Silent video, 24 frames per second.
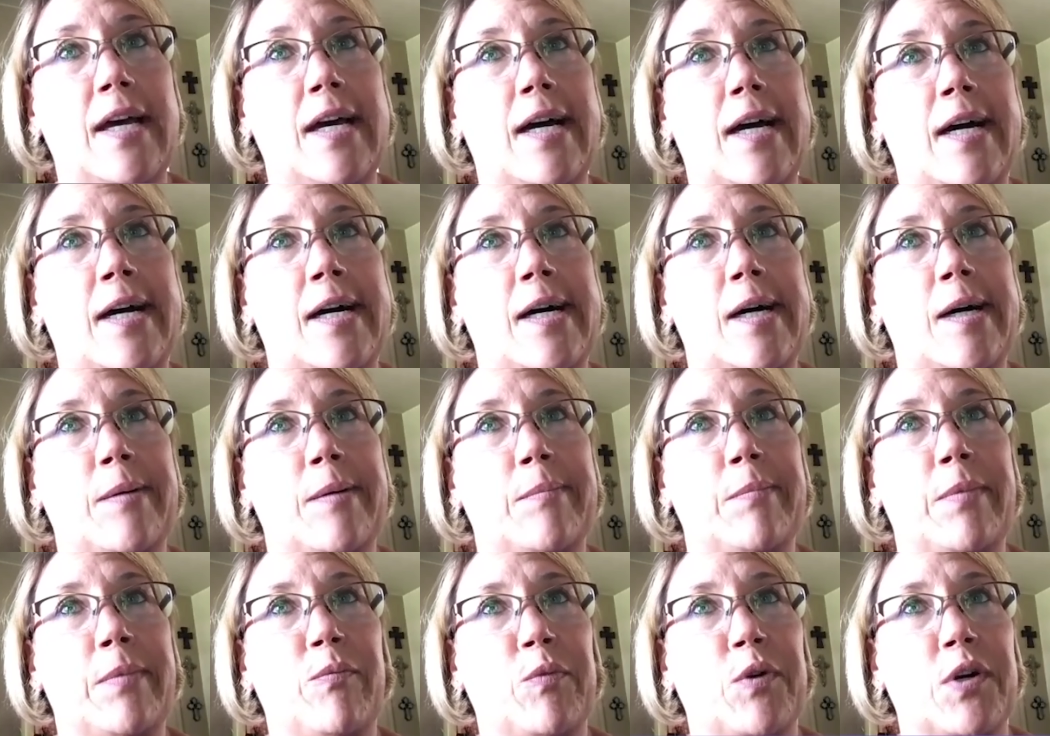
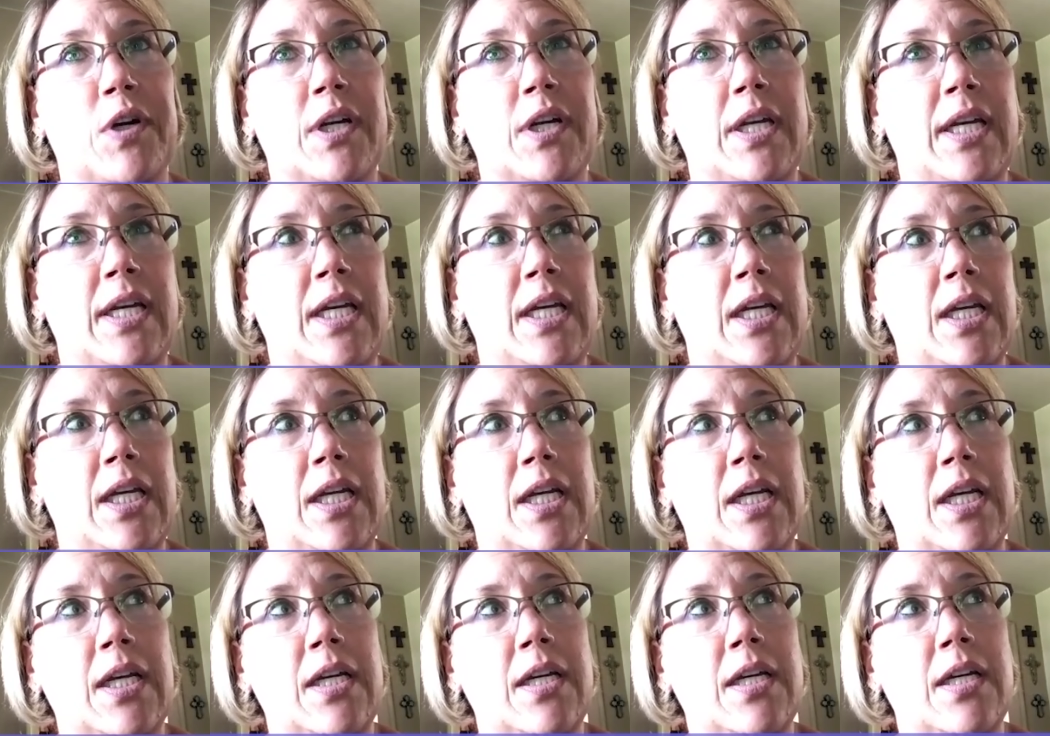Been
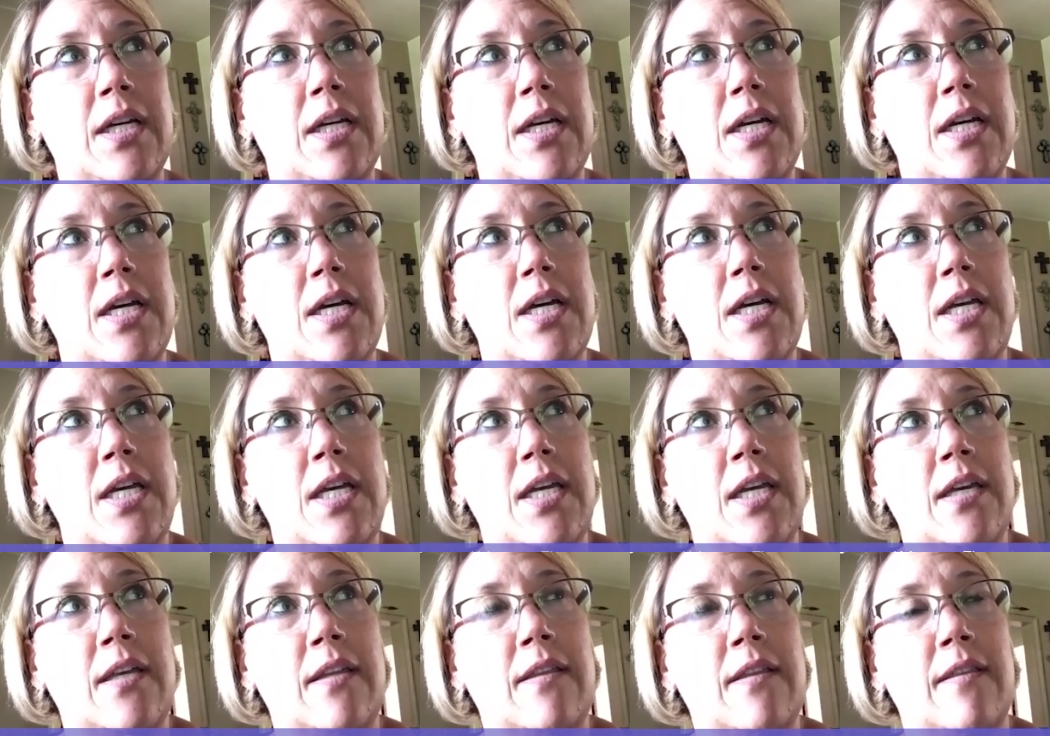working
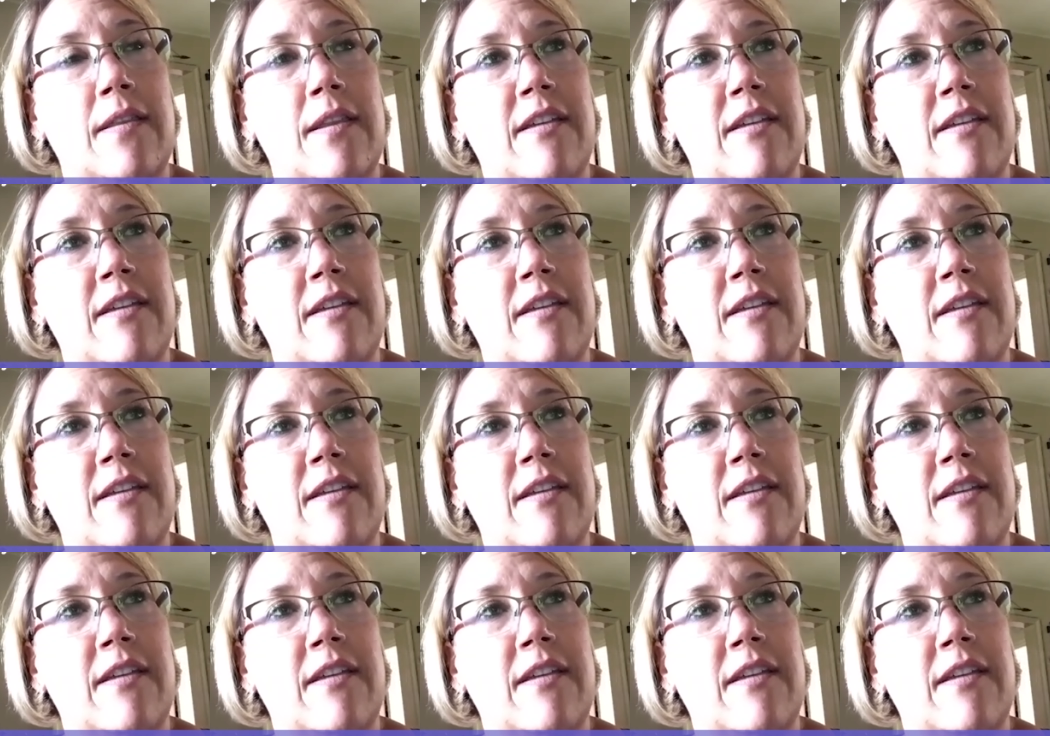in